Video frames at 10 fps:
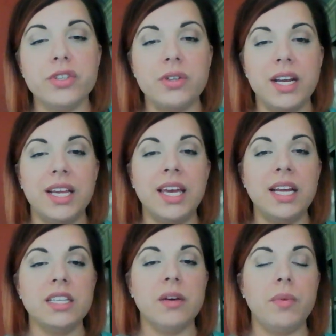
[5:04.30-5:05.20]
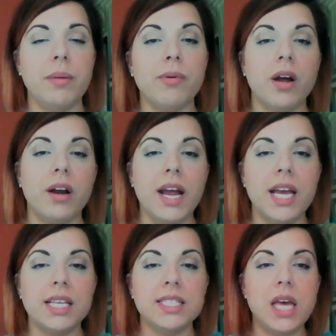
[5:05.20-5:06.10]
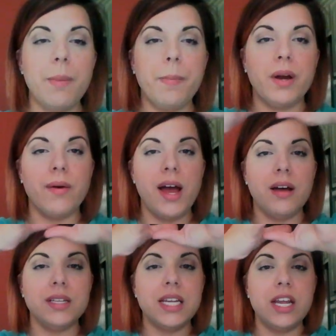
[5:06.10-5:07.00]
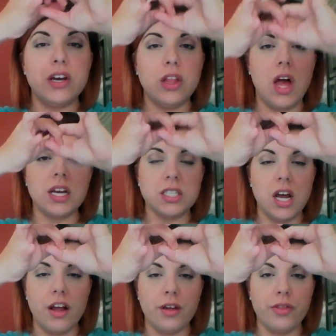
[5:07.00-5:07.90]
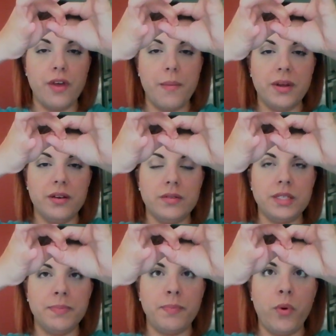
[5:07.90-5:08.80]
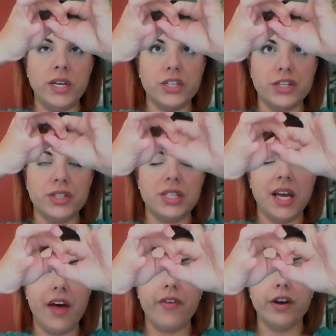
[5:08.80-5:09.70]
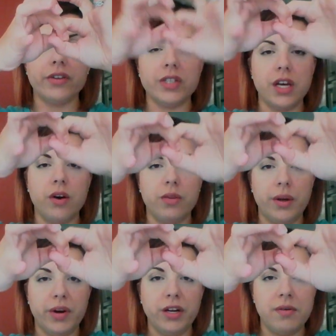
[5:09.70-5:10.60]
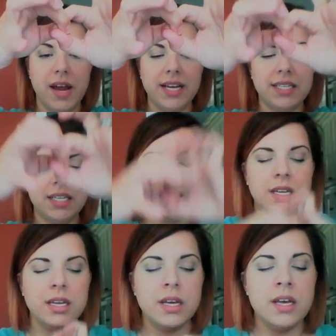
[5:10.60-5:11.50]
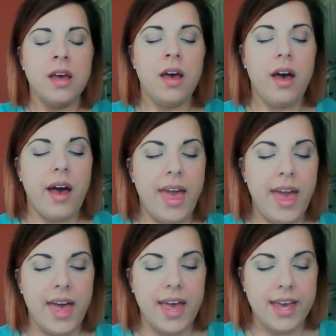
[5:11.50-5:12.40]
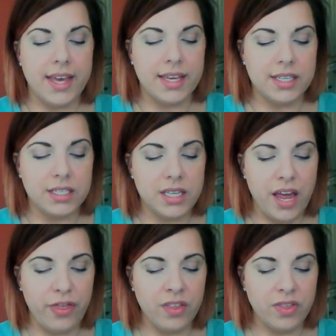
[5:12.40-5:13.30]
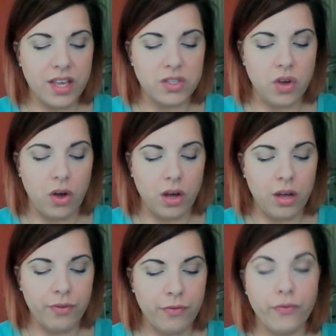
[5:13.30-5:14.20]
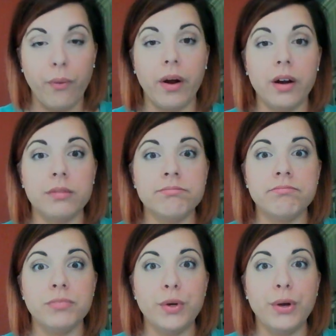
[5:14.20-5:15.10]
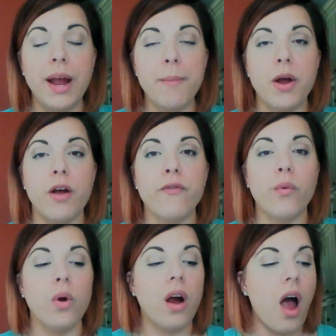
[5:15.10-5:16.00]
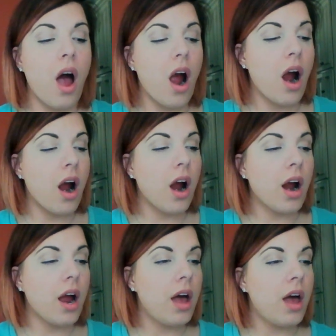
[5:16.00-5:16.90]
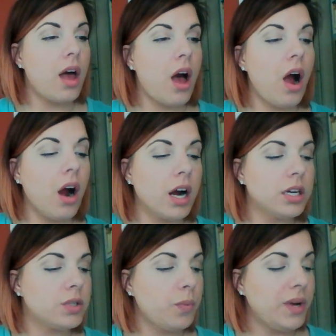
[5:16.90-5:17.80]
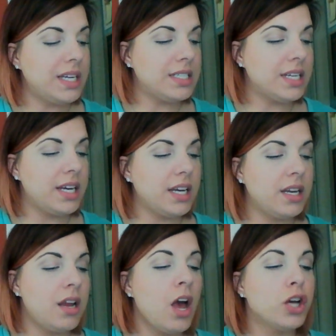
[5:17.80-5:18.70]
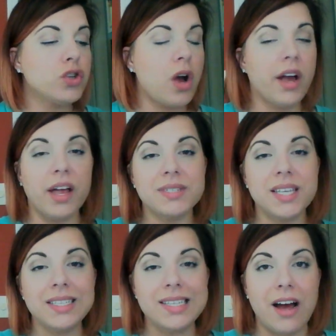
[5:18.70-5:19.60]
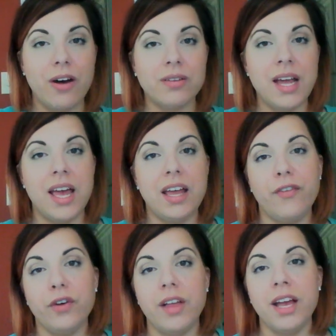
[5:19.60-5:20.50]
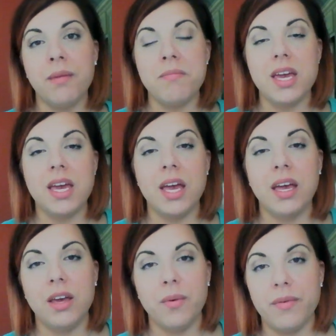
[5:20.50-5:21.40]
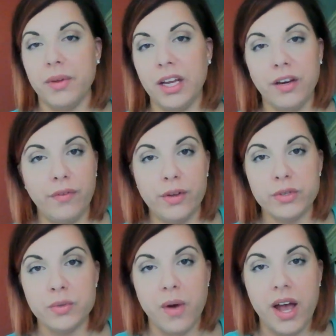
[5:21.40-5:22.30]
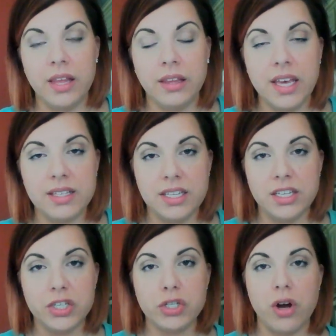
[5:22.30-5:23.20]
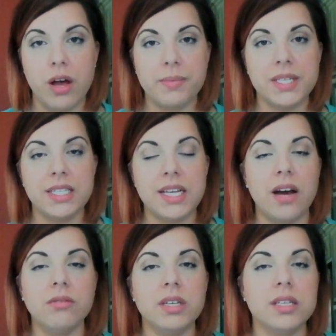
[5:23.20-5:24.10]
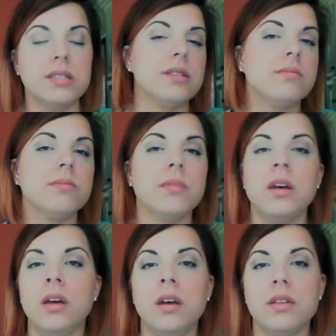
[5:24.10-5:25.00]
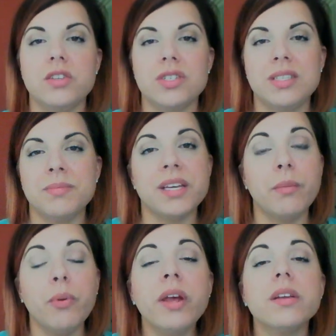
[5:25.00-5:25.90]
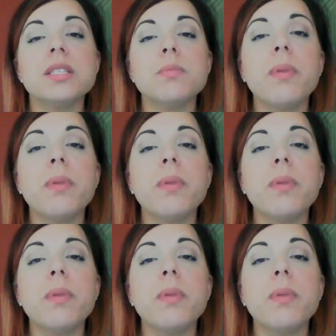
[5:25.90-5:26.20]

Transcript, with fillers: United Kingdom, we brought our hands up and around and interlocked our thumb and pointers together so they were united. And I think that's all for New Grammar. For our art, we did drawing upside down. And if you're like me, you were really confused why kids needed to draw upside down because it just seems kind of pointless.